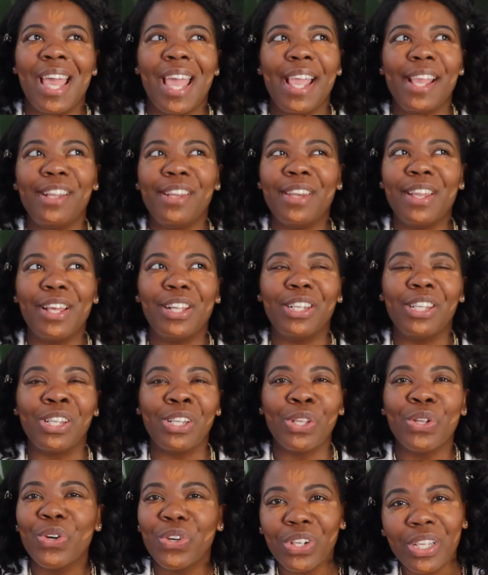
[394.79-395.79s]
And
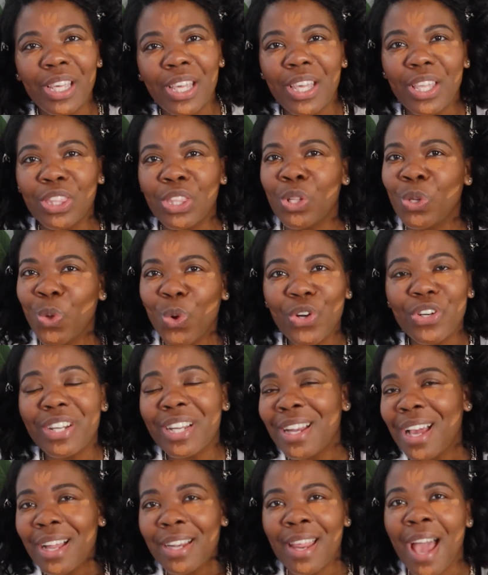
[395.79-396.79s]
literally, the Lord did
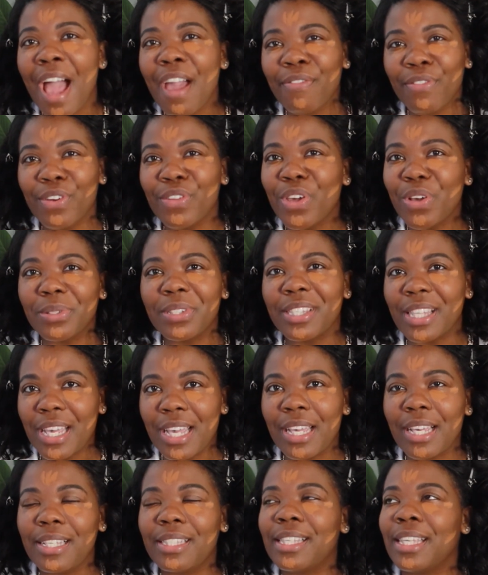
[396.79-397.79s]
not die for those
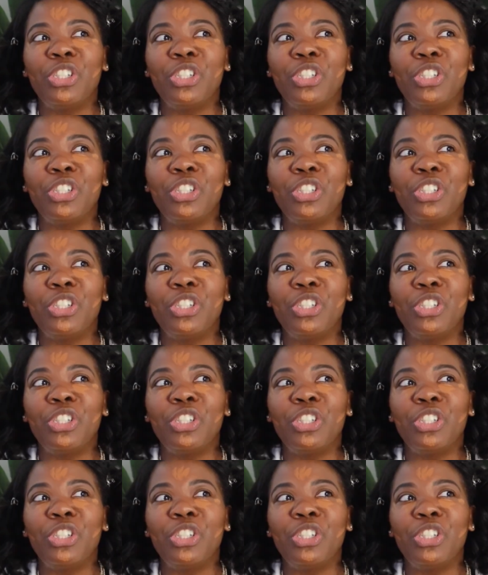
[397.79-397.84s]
things.